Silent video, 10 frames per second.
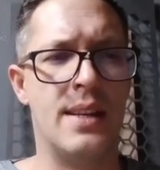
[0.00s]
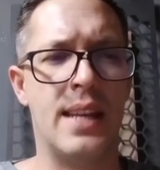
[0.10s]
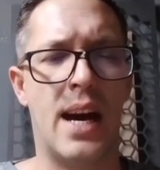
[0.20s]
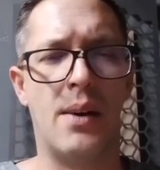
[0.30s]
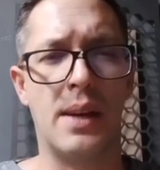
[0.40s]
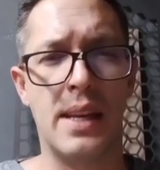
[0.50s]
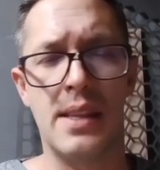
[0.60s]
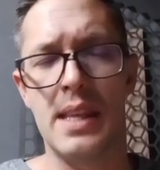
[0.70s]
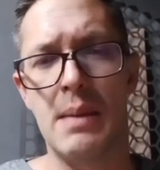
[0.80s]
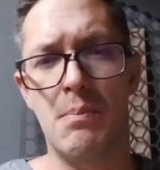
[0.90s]
Now
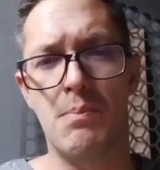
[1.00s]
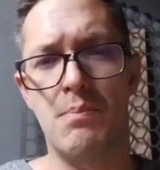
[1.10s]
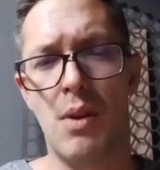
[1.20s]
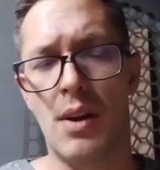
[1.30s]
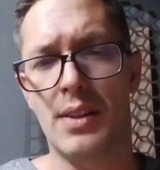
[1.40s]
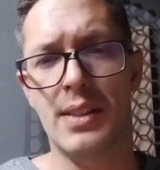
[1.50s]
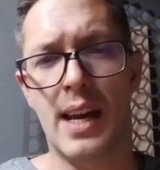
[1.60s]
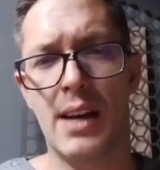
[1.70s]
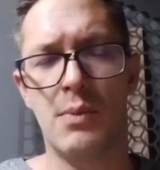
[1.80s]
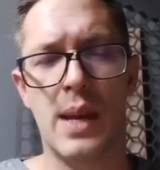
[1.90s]
in the blog
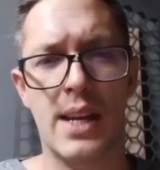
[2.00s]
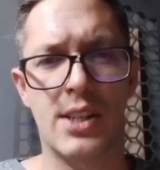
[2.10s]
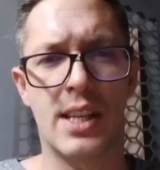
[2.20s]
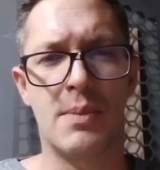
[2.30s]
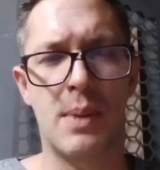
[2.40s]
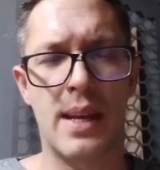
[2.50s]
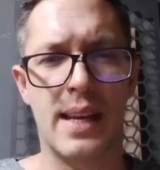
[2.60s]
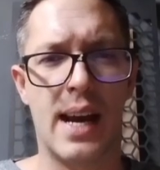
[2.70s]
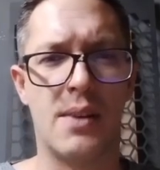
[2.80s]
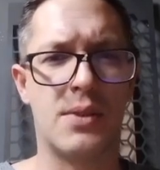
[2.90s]
side, we actually explained
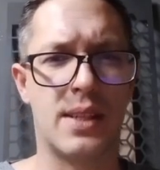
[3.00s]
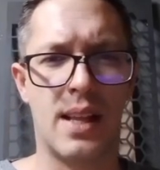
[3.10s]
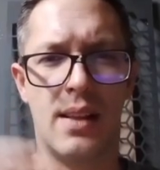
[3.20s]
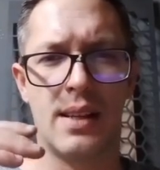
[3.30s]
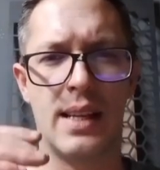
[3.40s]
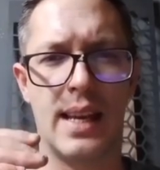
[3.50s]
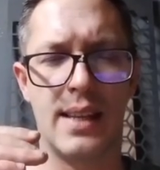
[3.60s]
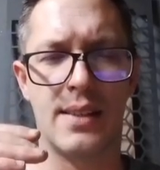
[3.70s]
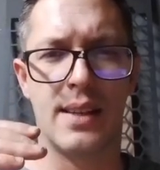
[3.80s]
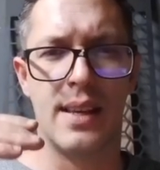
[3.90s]
how to
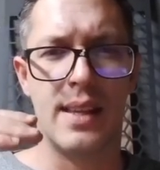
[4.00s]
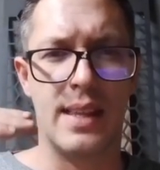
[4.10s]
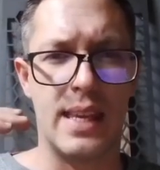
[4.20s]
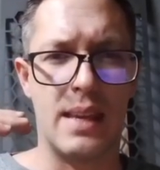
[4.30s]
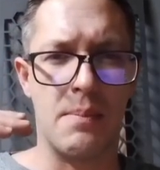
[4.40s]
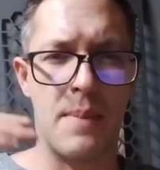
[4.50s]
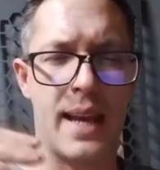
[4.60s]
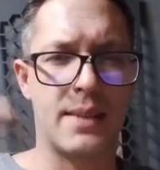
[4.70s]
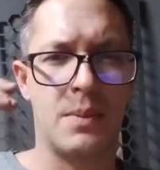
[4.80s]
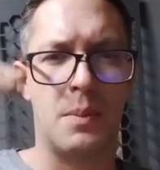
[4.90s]
calculate the
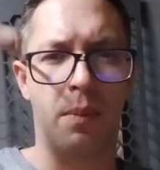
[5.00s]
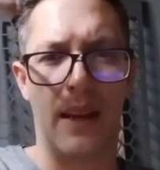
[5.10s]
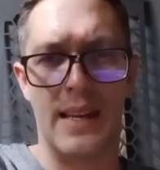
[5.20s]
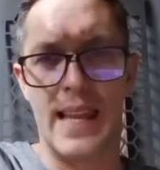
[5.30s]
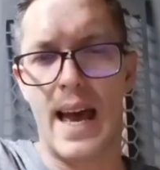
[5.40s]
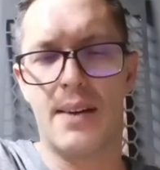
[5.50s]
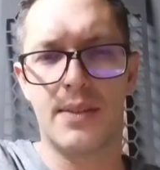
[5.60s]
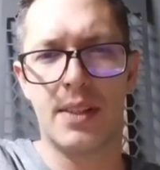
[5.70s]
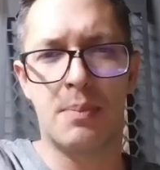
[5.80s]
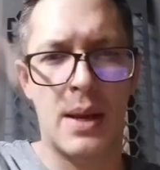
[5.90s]
maximum
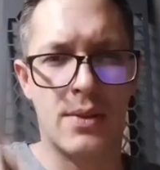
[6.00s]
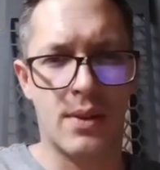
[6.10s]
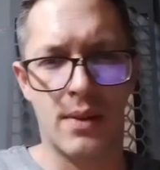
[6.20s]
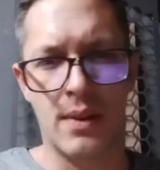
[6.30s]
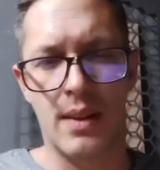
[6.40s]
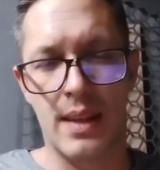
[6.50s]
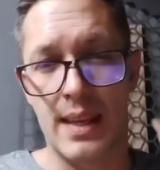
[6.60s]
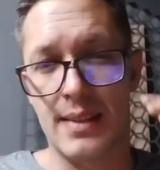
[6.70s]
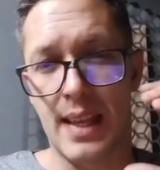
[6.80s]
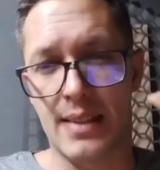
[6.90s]
loudness based on
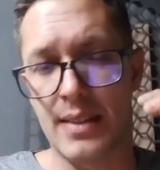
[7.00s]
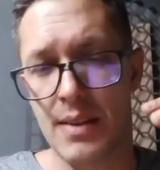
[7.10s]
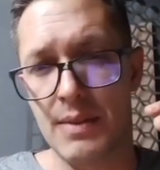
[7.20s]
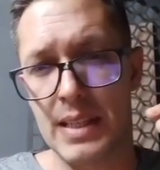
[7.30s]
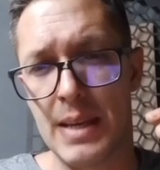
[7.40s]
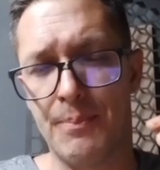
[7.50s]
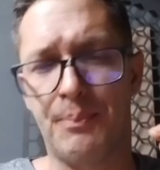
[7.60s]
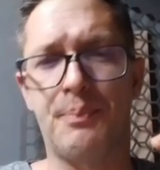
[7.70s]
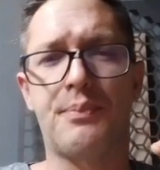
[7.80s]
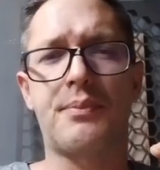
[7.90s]
the sensitivity
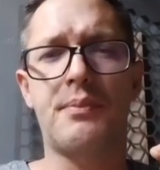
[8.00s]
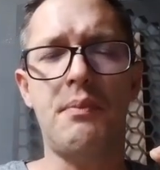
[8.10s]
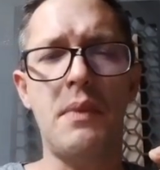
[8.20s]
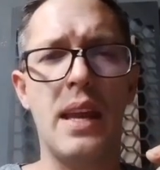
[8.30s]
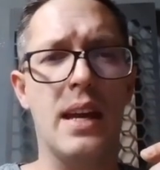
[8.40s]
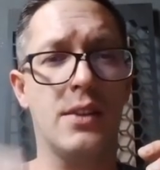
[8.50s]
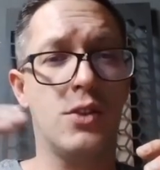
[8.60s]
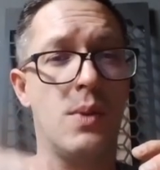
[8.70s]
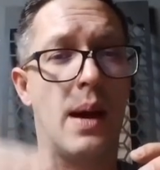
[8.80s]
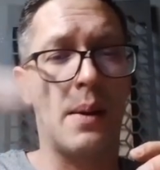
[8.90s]

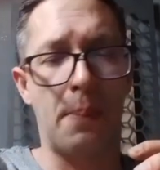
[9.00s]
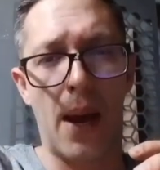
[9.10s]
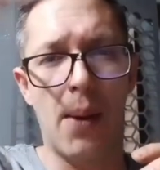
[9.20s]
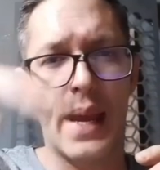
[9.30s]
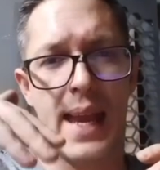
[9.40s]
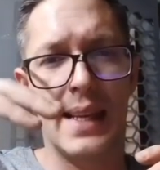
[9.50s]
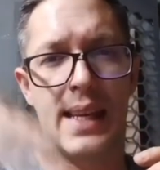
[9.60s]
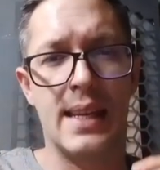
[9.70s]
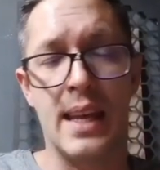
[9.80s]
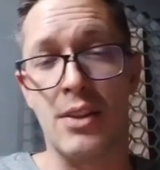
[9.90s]
to our power
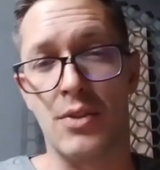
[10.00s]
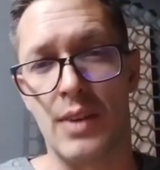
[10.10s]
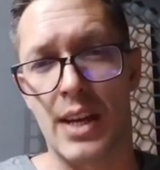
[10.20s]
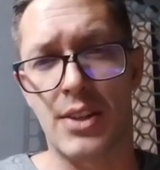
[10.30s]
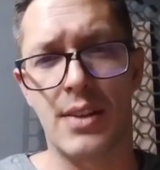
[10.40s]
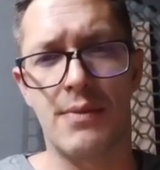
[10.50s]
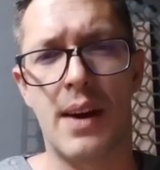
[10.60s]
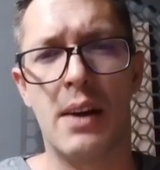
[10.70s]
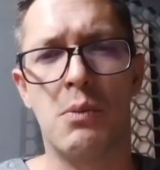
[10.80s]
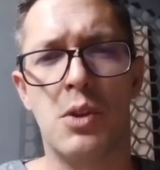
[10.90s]
handling to actually
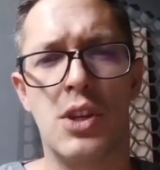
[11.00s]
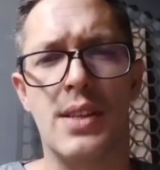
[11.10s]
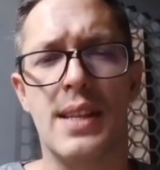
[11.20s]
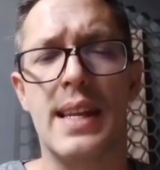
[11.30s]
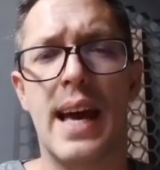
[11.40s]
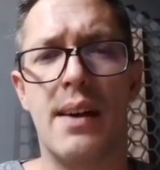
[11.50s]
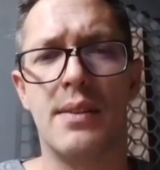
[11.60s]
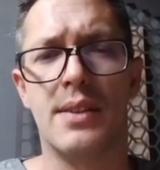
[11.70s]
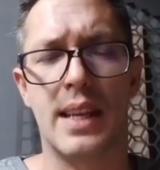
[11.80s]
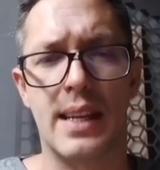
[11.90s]
define which is the
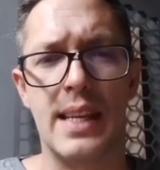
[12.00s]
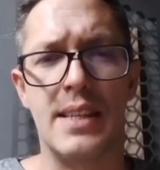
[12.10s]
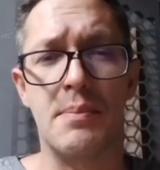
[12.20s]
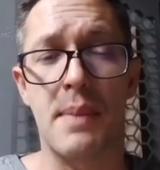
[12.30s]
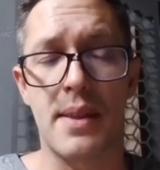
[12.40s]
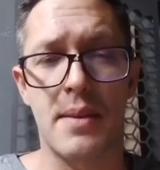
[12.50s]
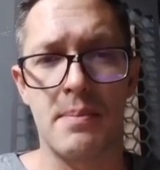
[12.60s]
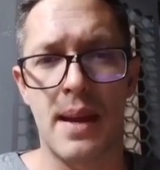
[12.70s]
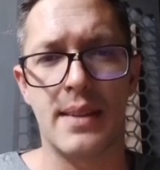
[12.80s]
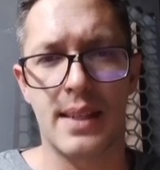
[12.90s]
loudest, at least
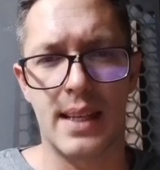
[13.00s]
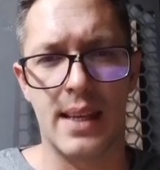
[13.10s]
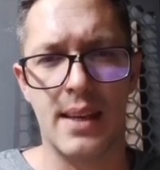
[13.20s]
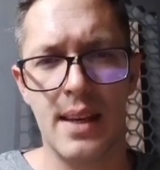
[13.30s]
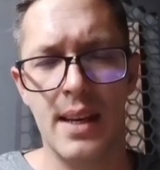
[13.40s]
mathematically.